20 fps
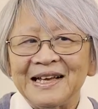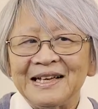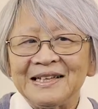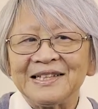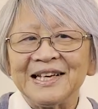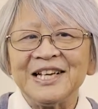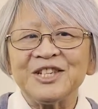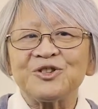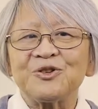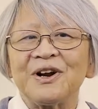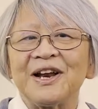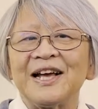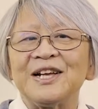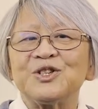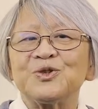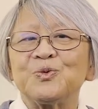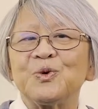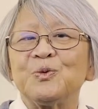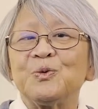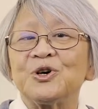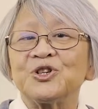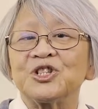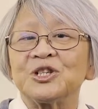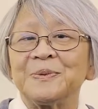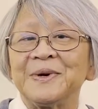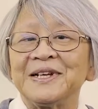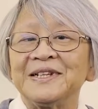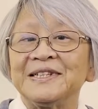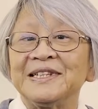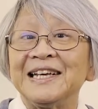The Israelites were
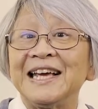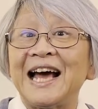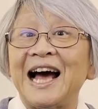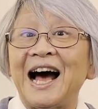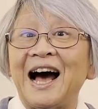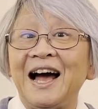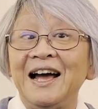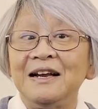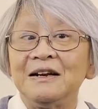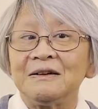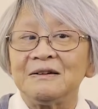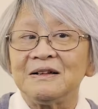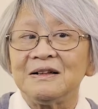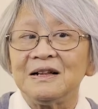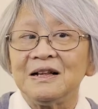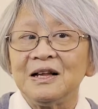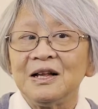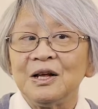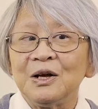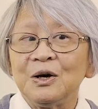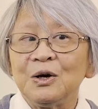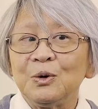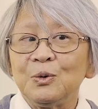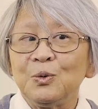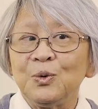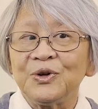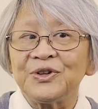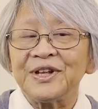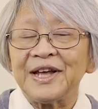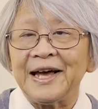worshipping the idol
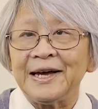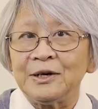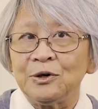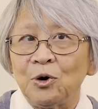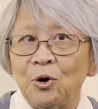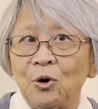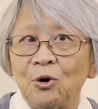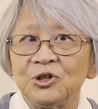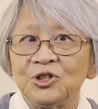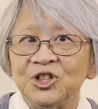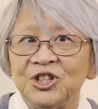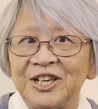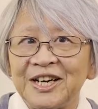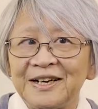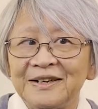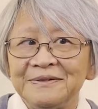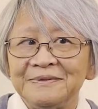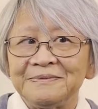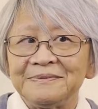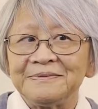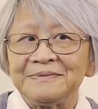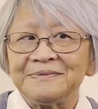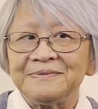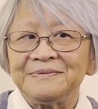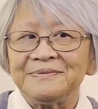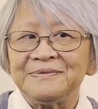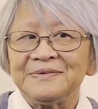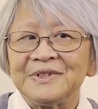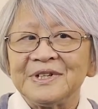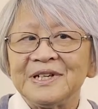with an orgy.
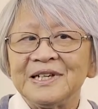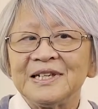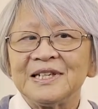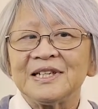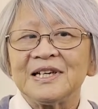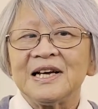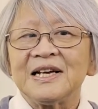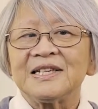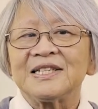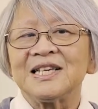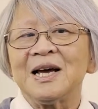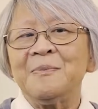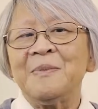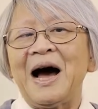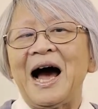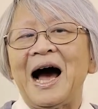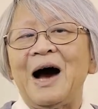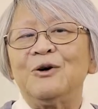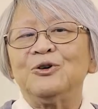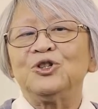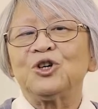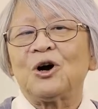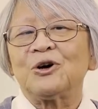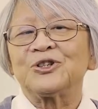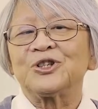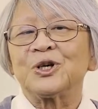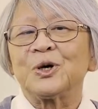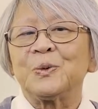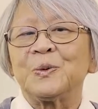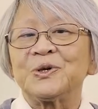Somehow
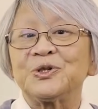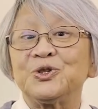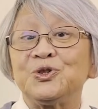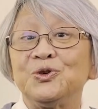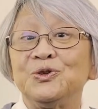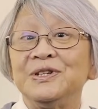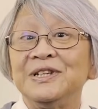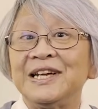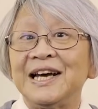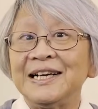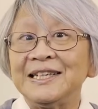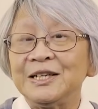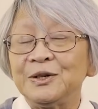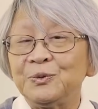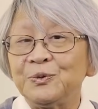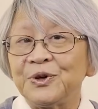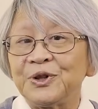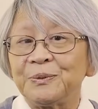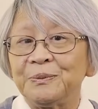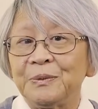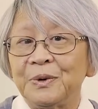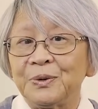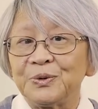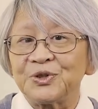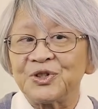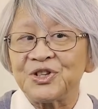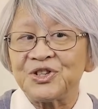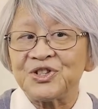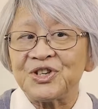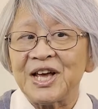Joshua was united with
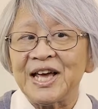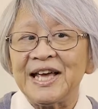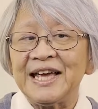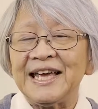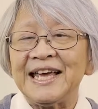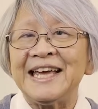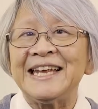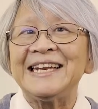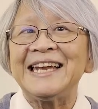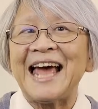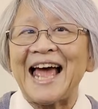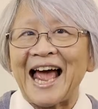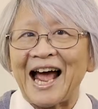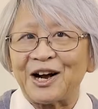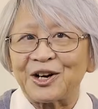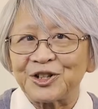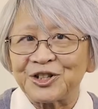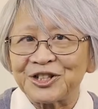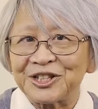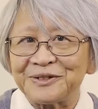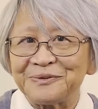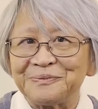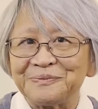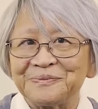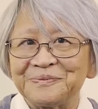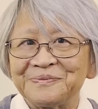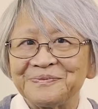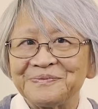Moses in action.